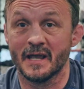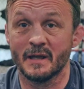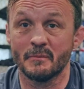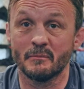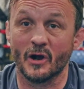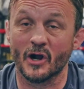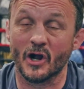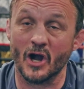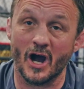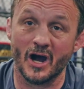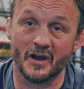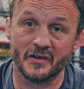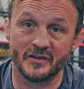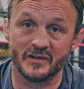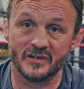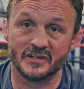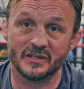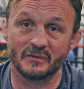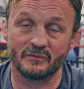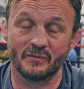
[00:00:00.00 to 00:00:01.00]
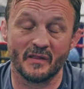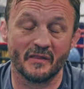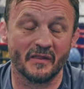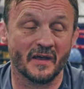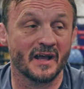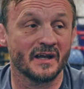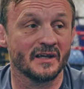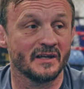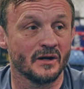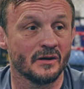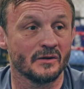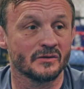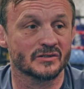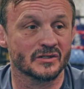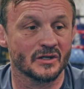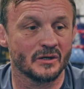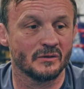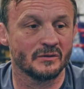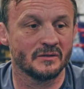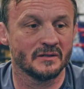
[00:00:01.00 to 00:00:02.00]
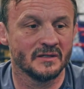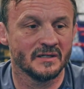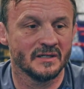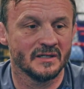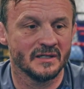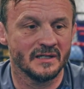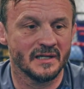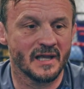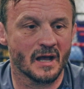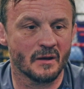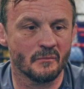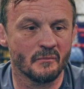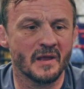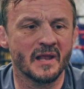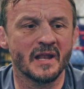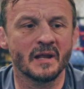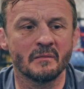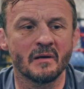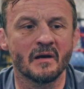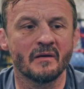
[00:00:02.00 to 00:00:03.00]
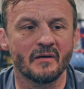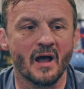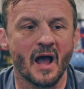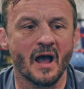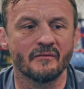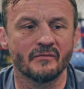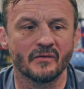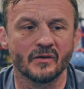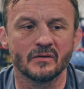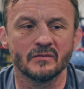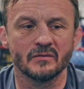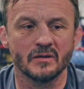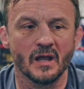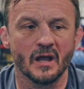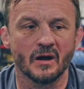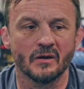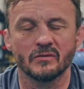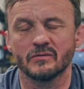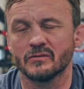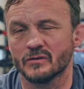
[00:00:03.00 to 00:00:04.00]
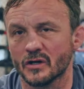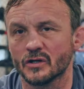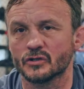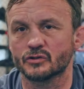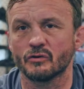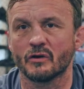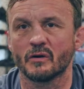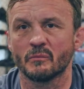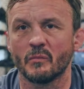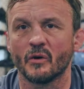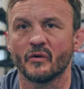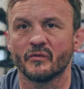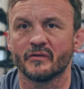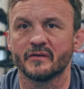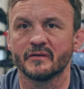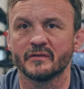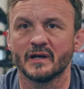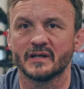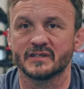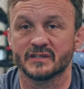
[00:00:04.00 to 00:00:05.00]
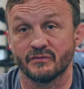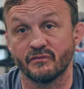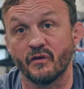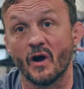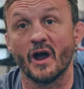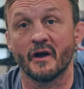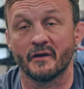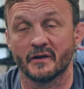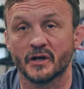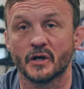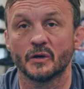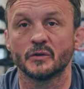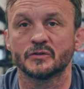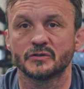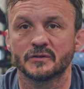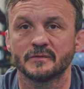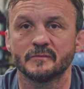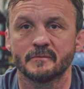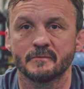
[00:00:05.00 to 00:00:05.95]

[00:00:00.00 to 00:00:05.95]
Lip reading: in my garden and stuff like that, so yeah, me and him have a strong bond as a fighter and a coach.